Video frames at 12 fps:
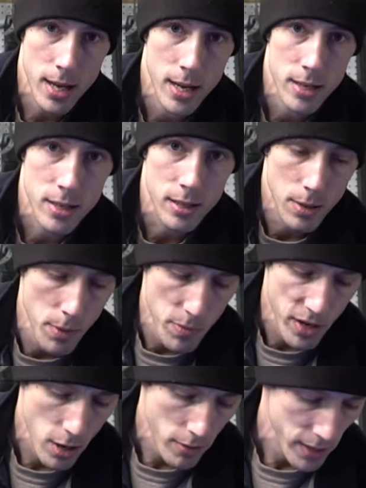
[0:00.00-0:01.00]
And let me
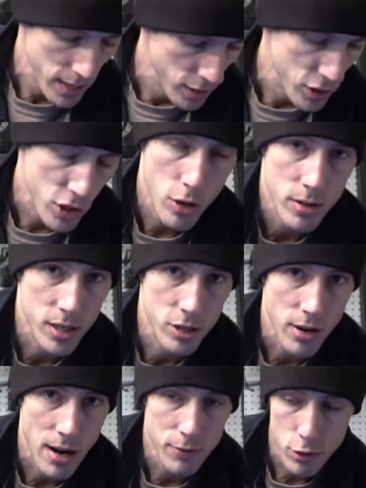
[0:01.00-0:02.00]
bring you over here and show you this
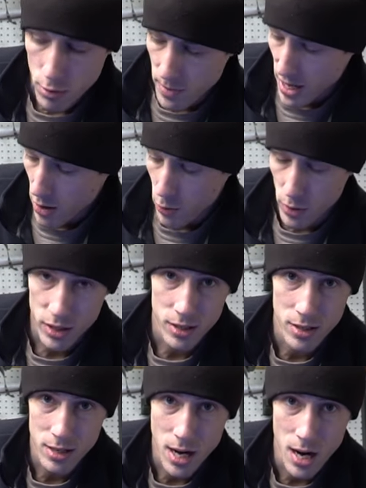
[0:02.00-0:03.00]
draft tube and how it works
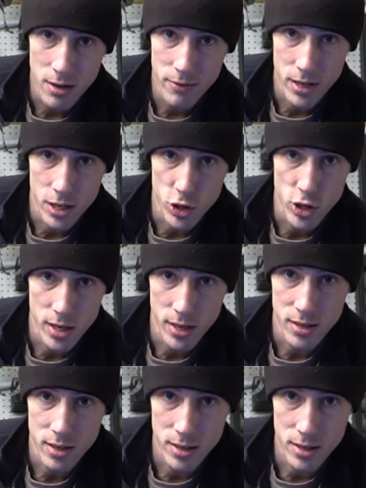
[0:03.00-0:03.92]
because it's kind of an ingenious